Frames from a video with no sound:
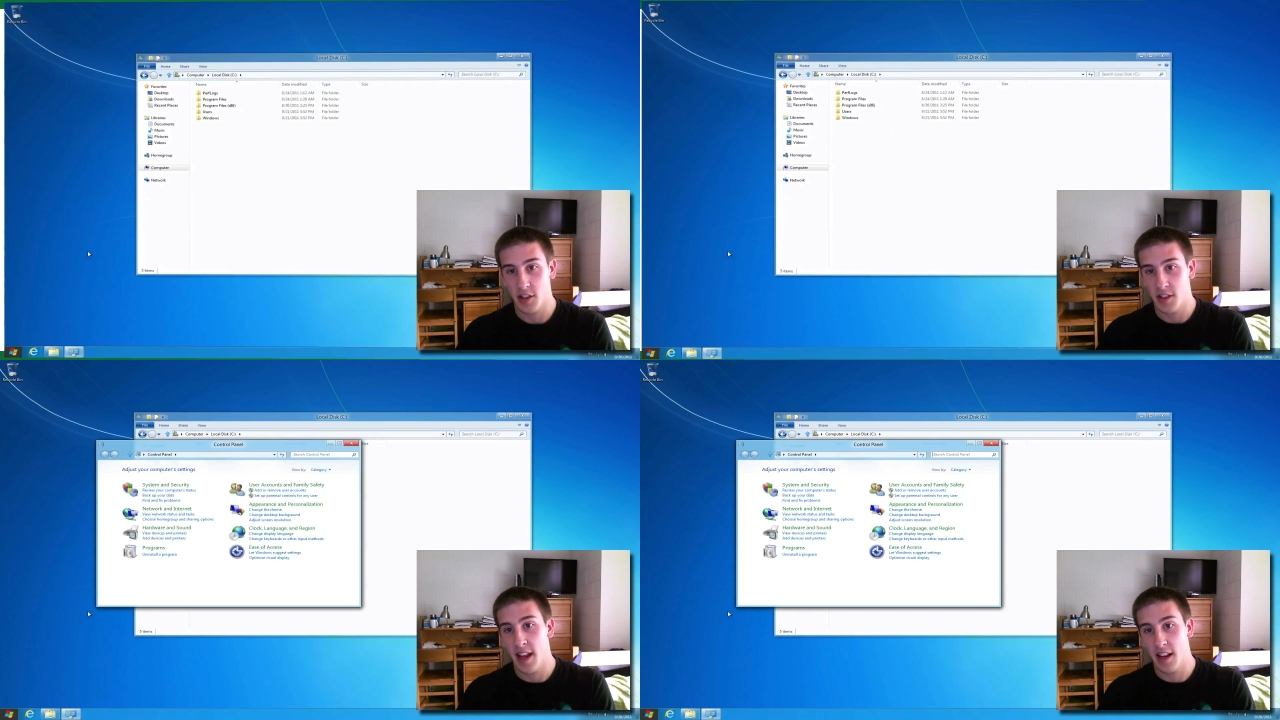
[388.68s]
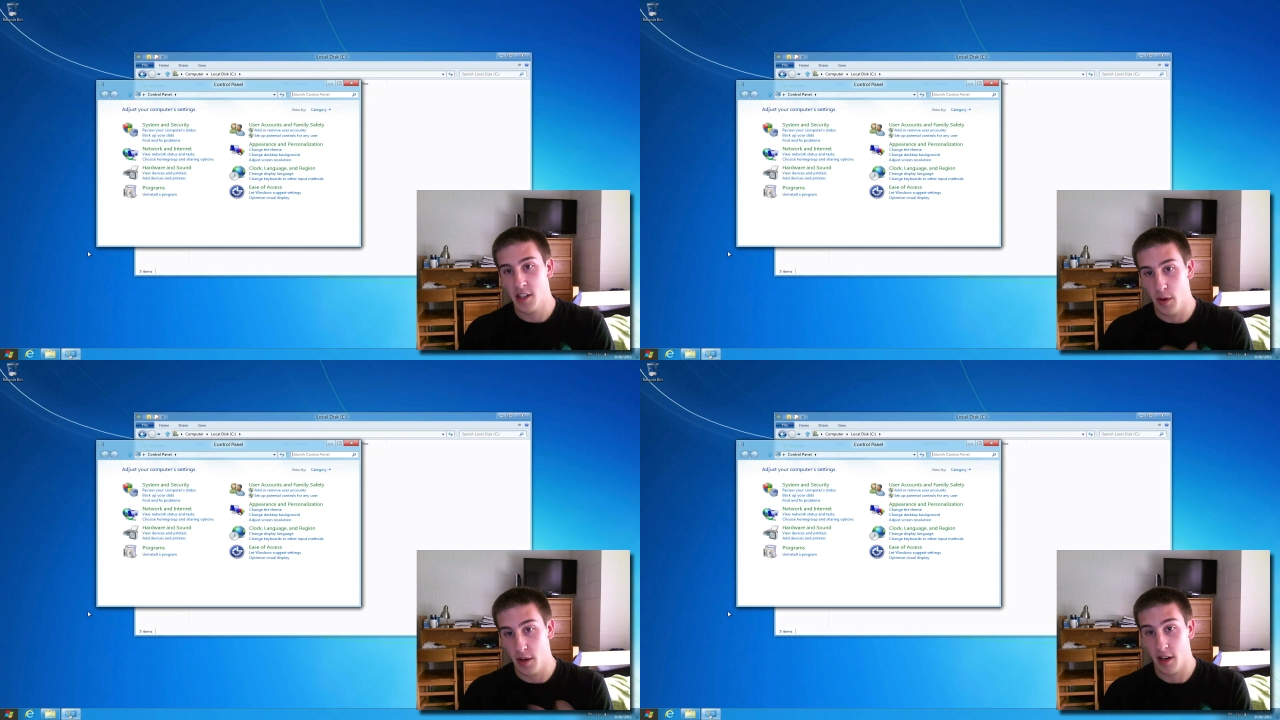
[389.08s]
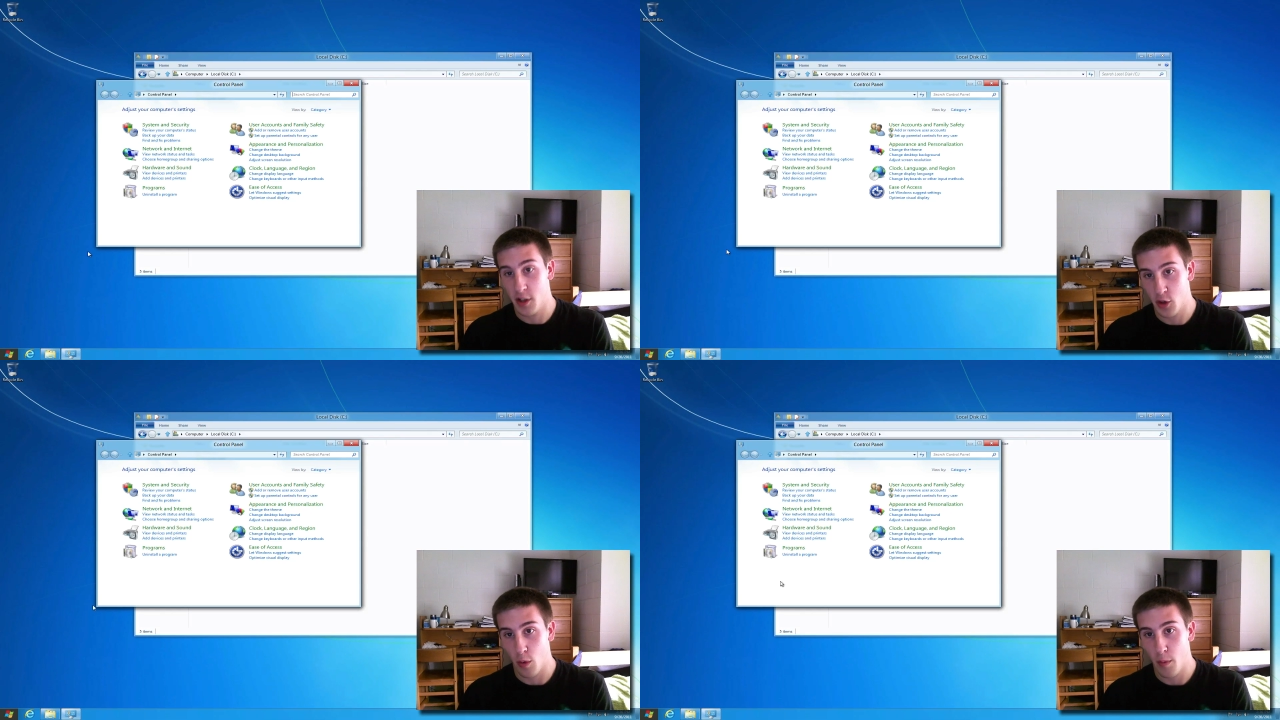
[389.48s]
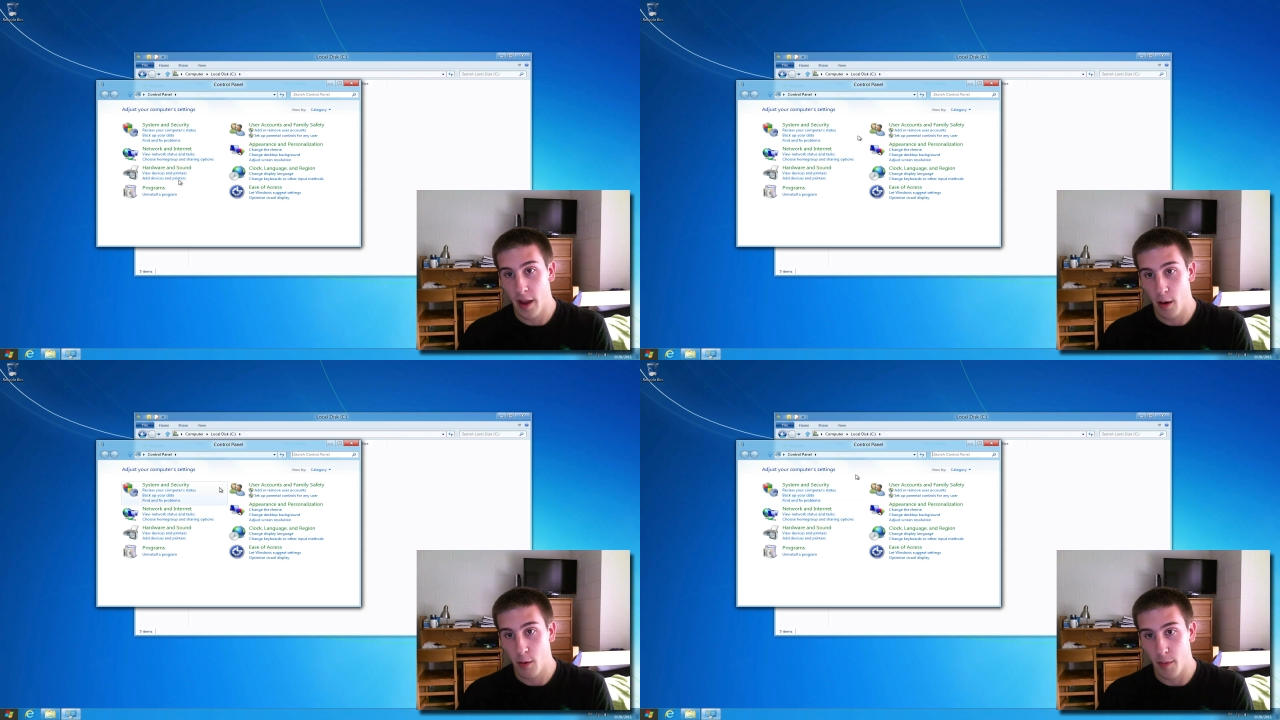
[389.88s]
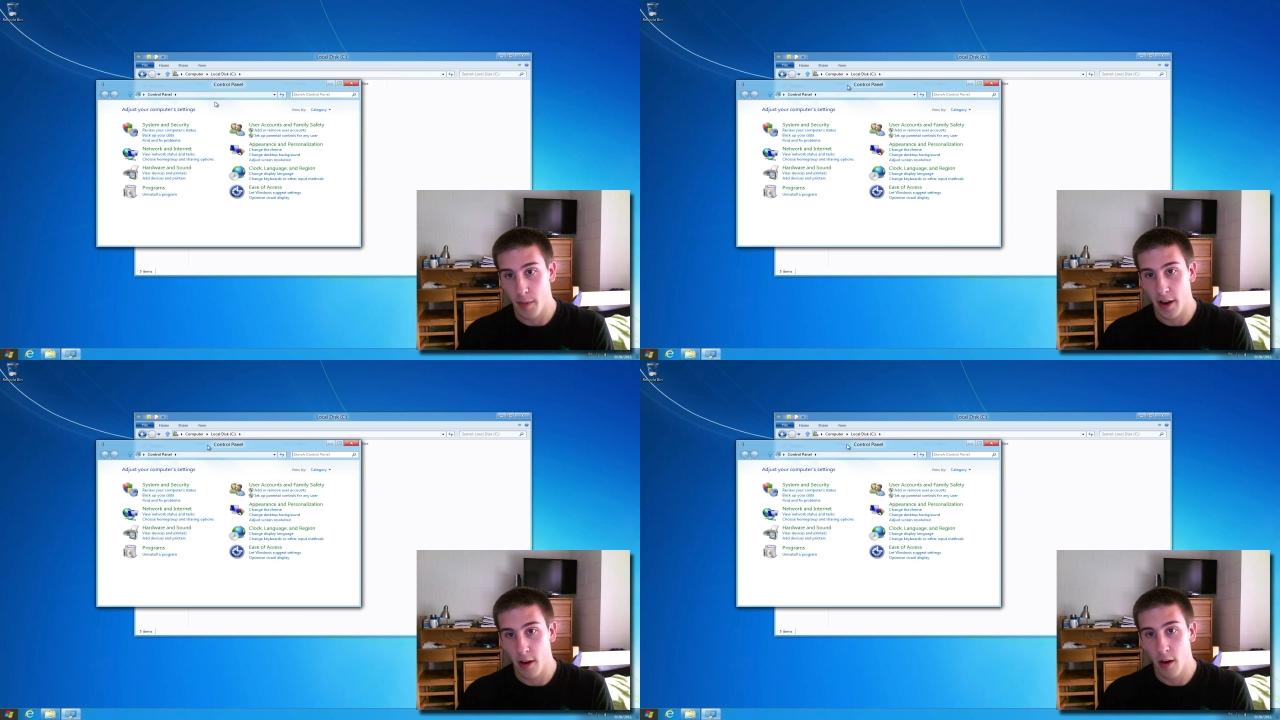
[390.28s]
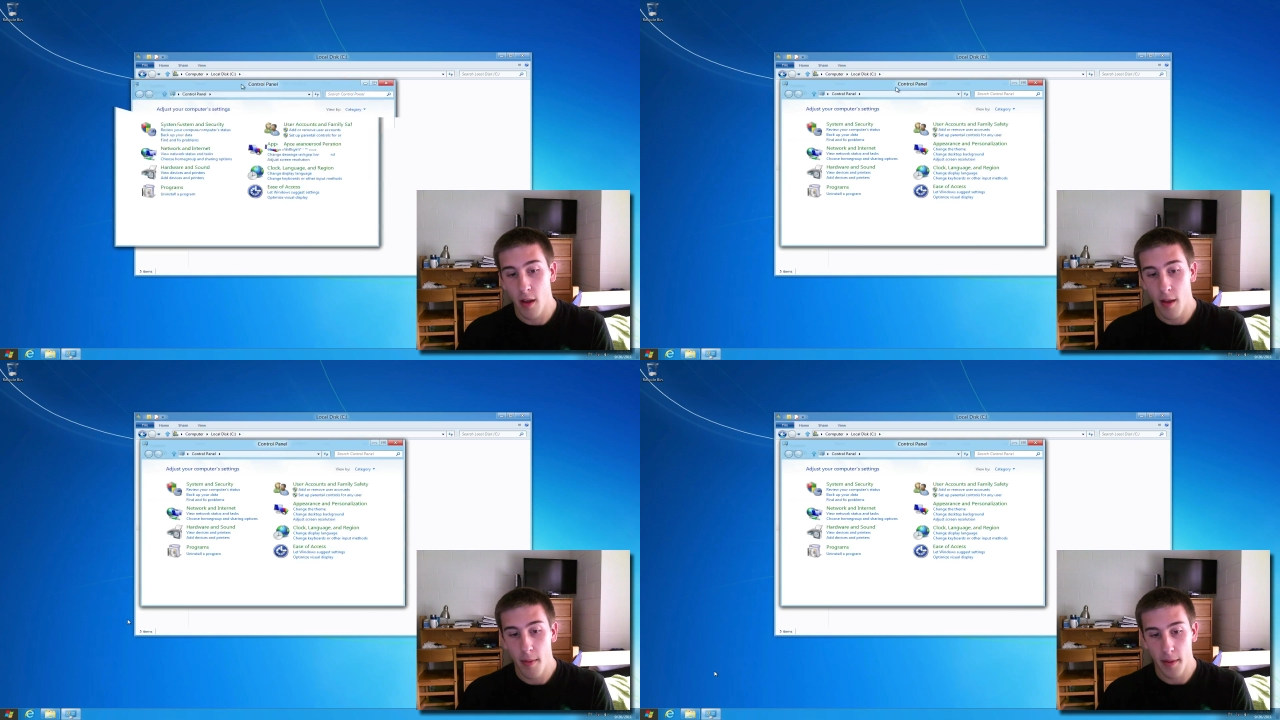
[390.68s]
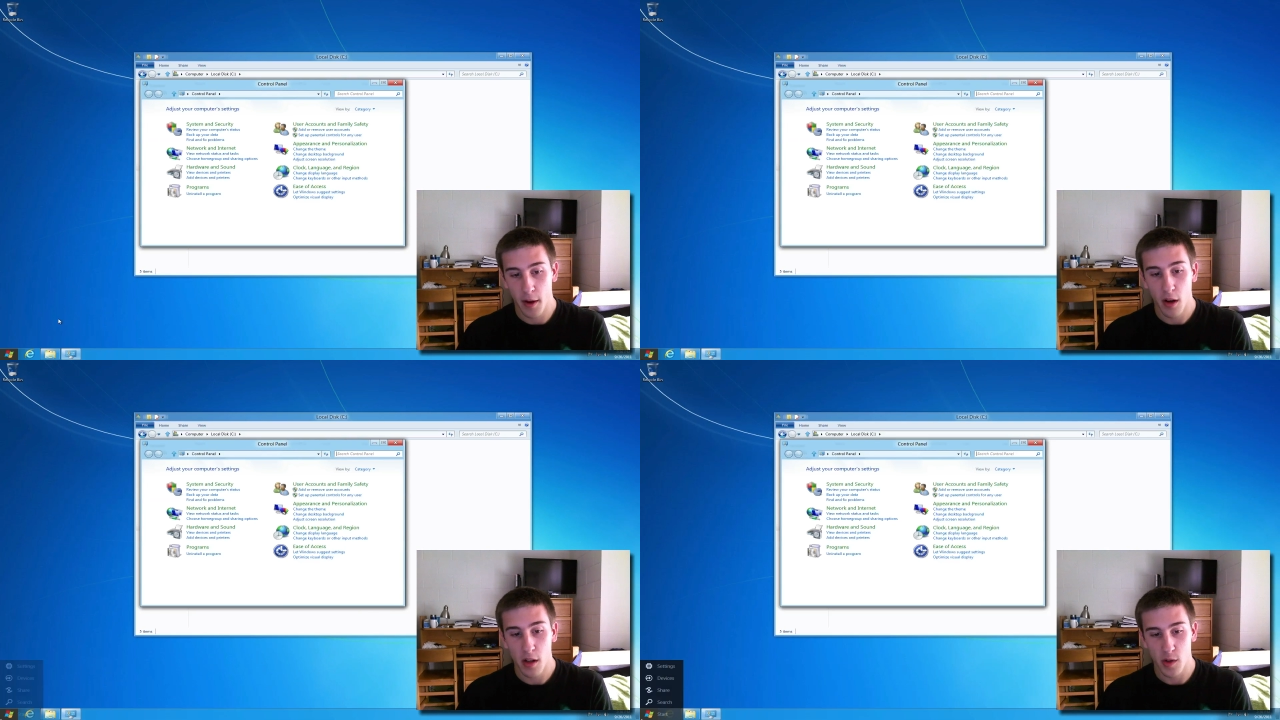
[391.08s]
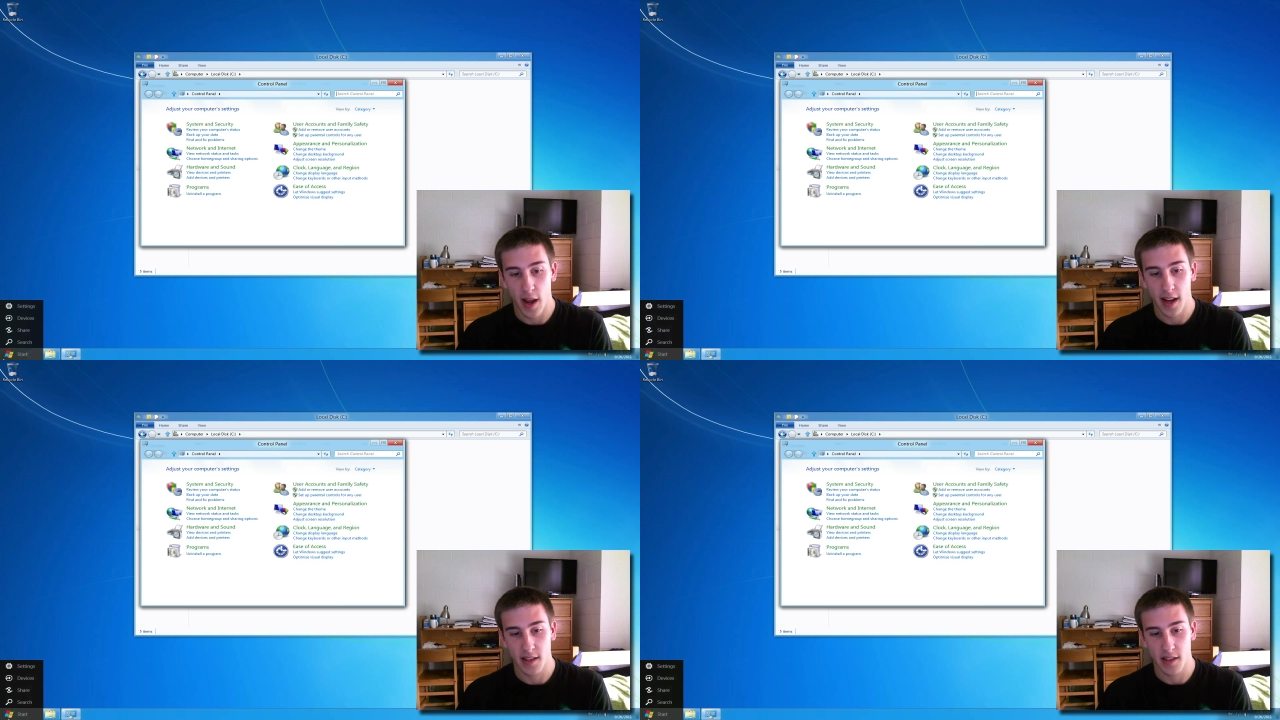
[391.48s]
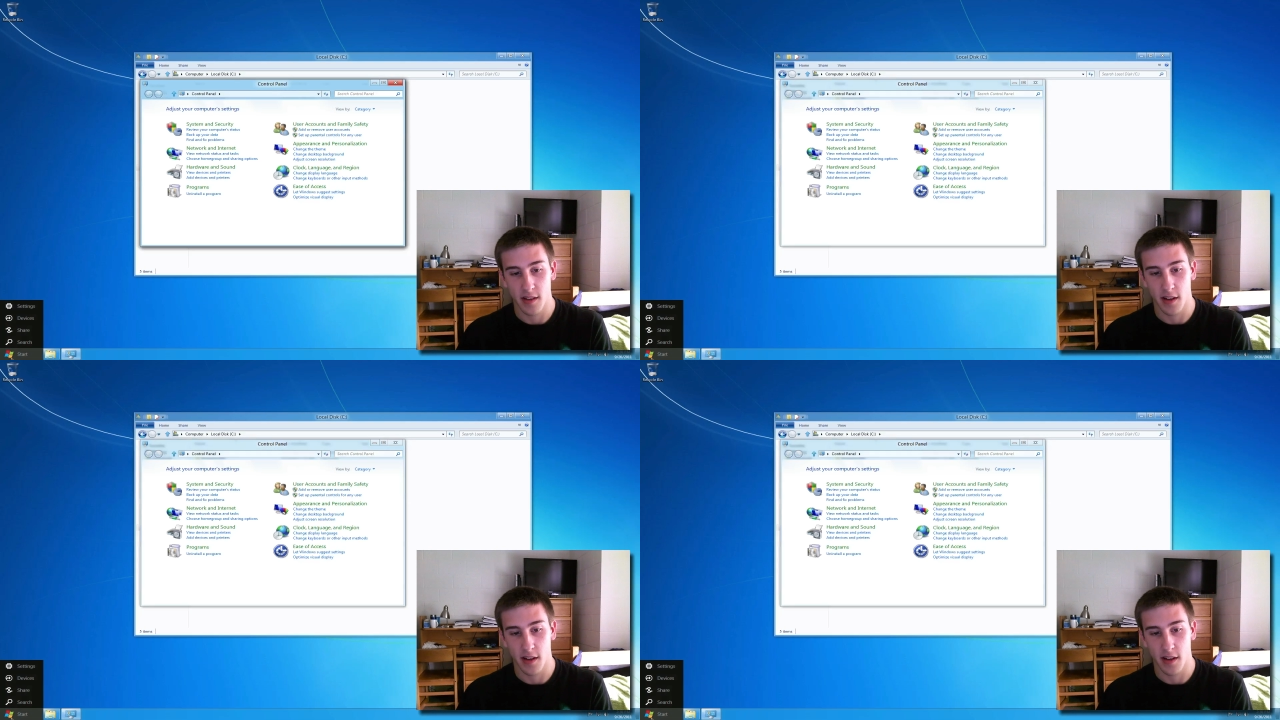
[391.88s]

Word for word: just takes you into control panel from here. You can also access the